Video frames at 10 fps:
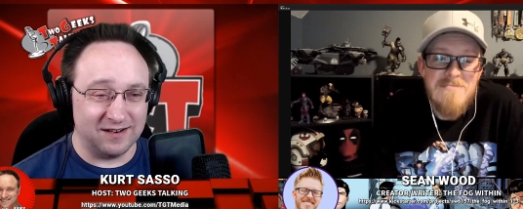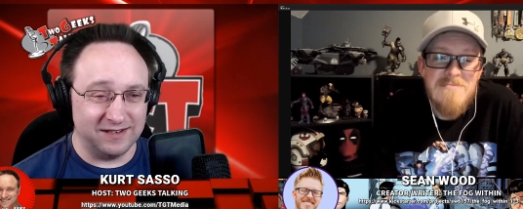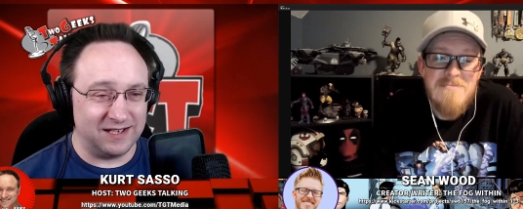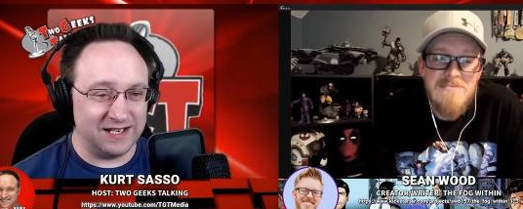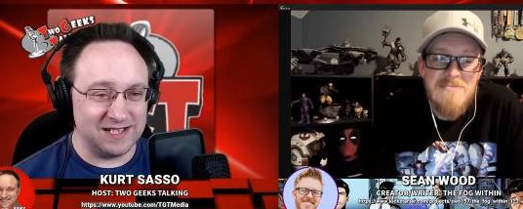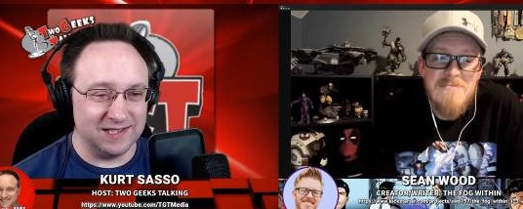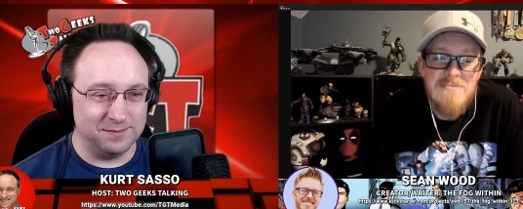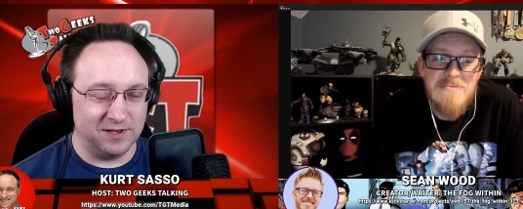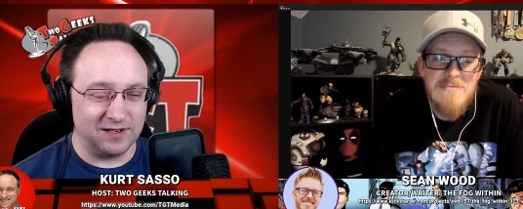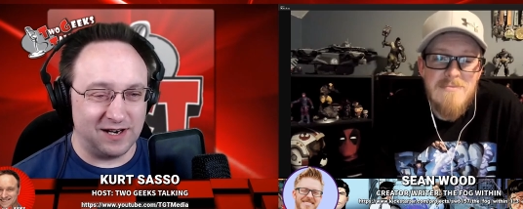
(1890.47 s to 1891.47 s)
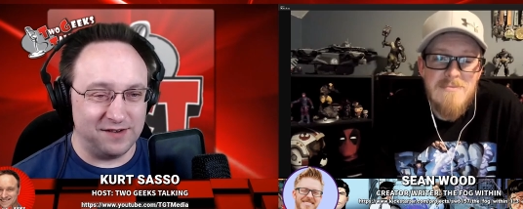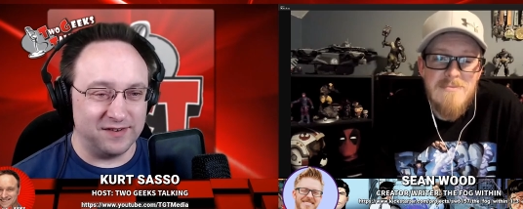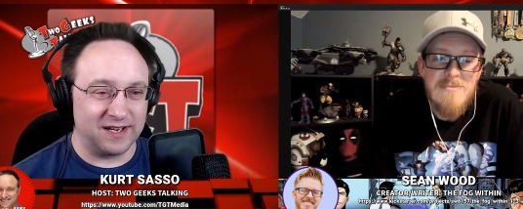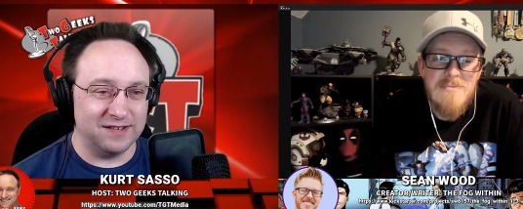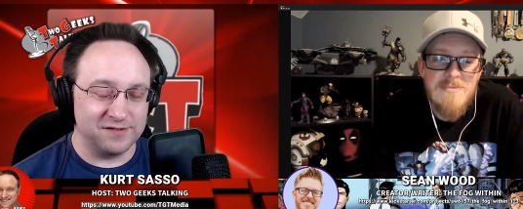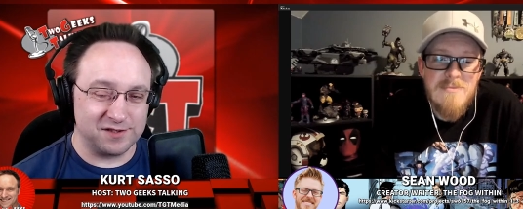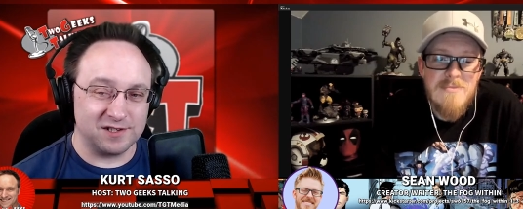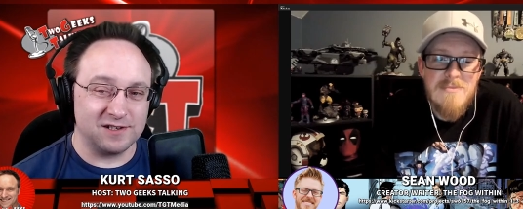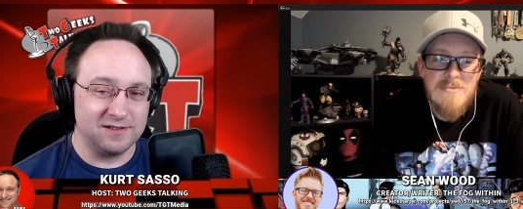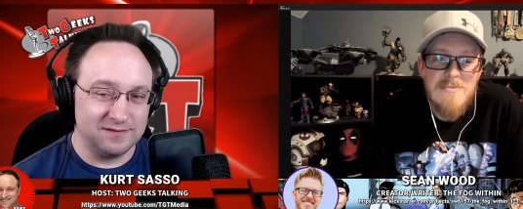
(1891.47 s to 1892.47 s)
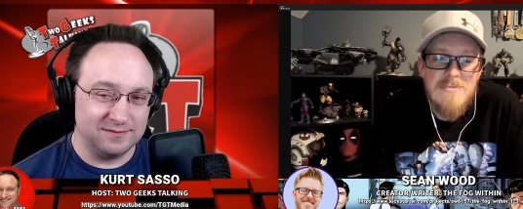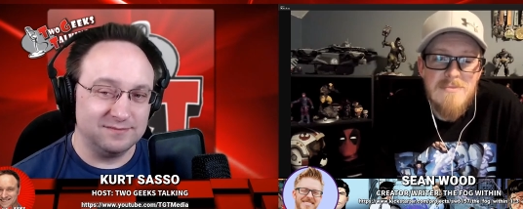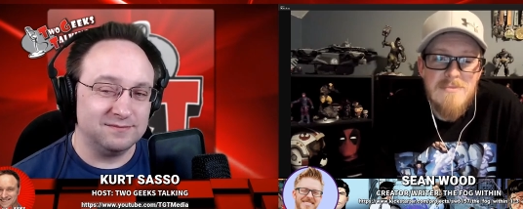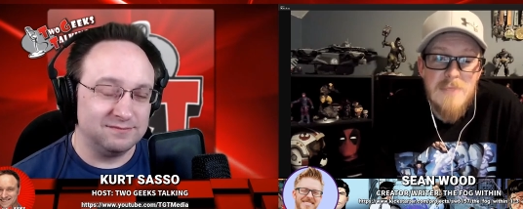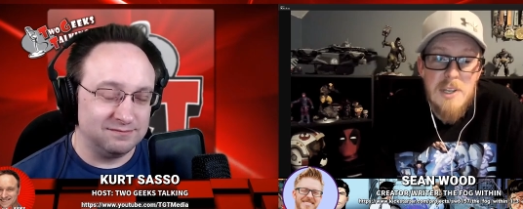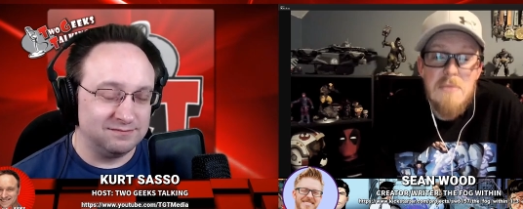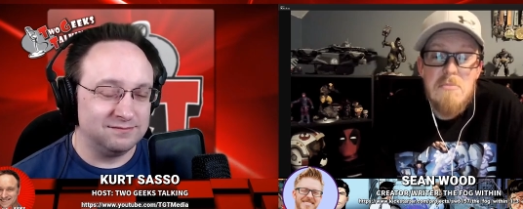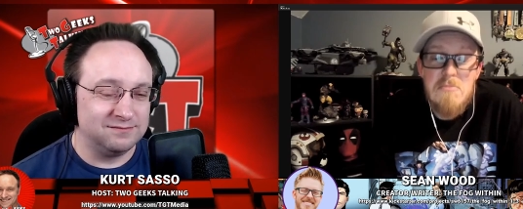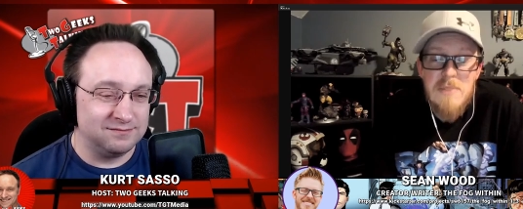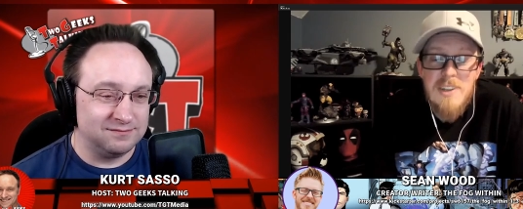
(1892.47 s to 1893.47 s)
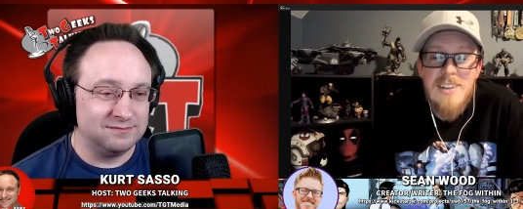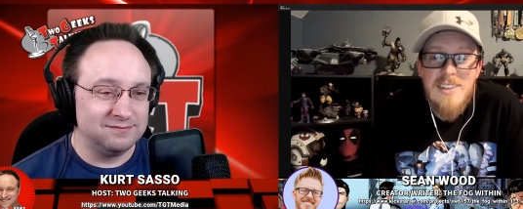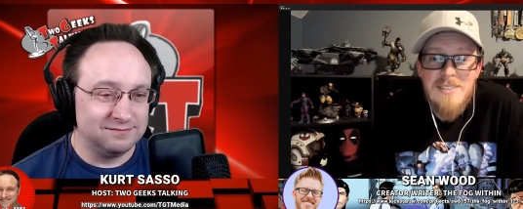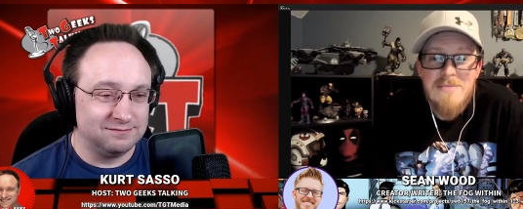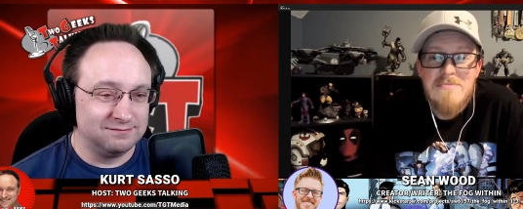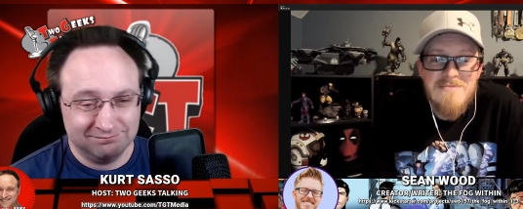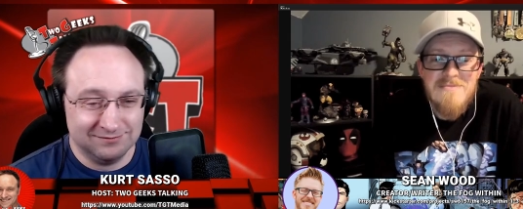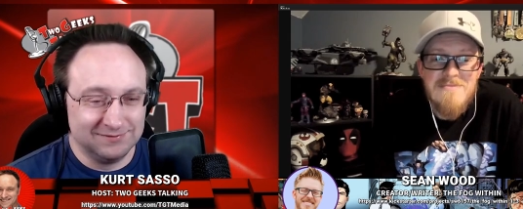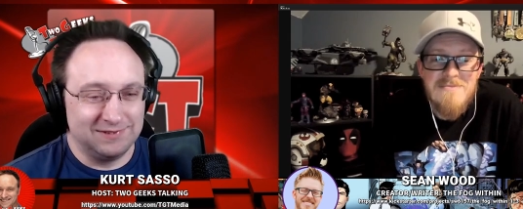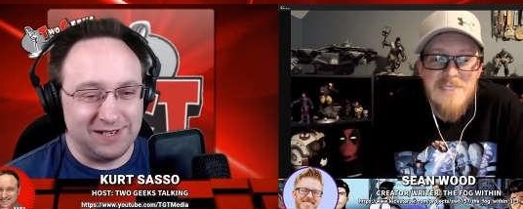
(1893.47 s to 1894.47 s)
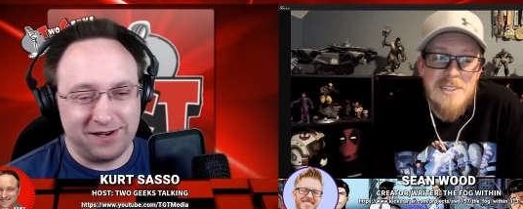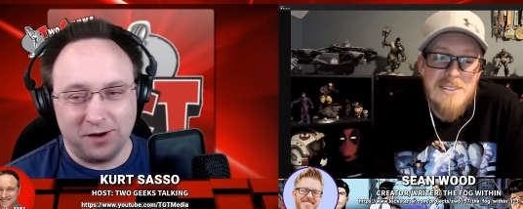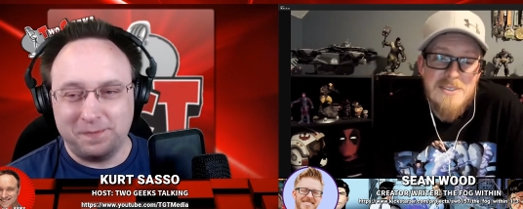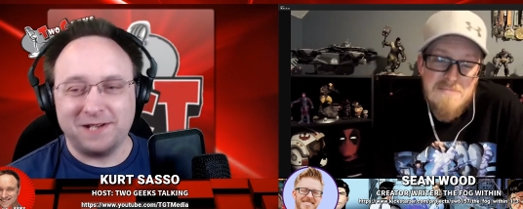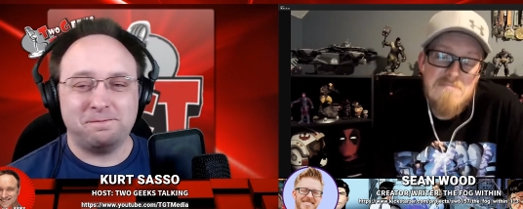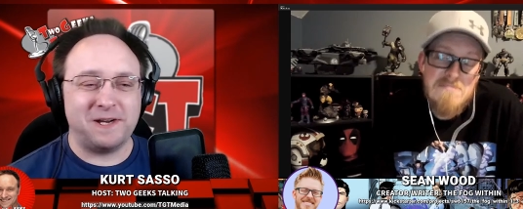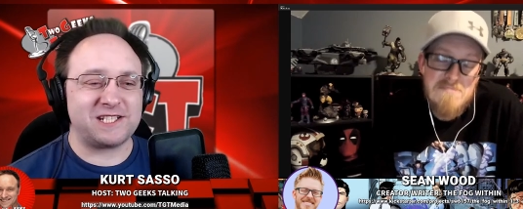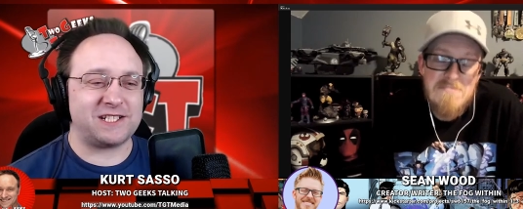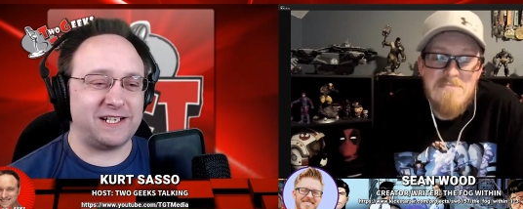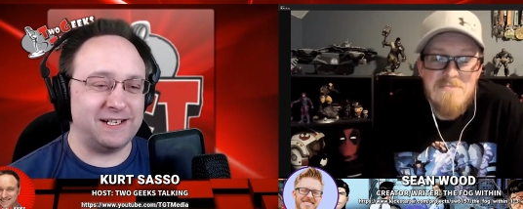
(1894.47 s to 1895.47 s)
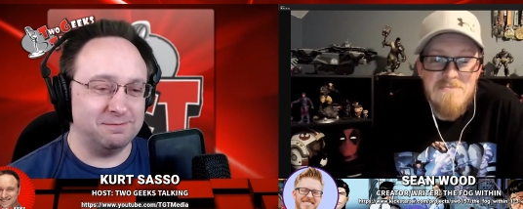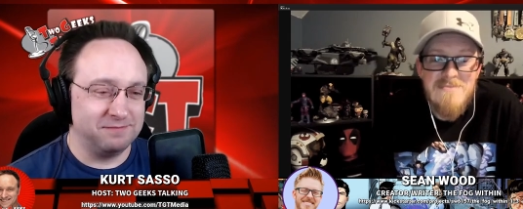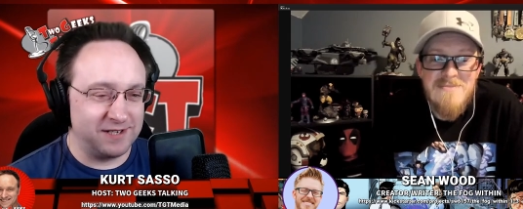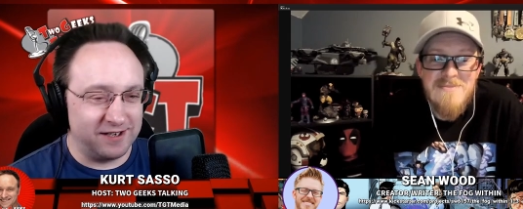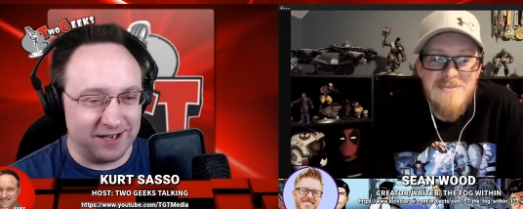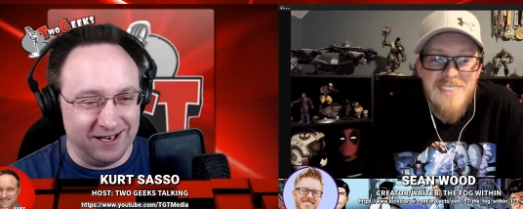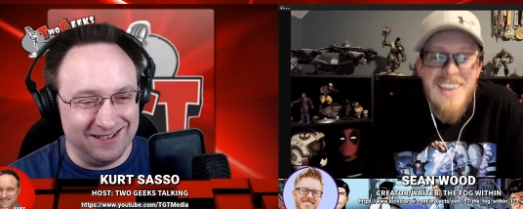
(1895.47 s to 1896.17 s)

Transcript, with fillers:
Speaker 1: He could easily pull it off again for sure.
Speaker 2: Yeah, yeah, yeah.
Speaker 1: There nice. You go. Pitch it to him. There you go.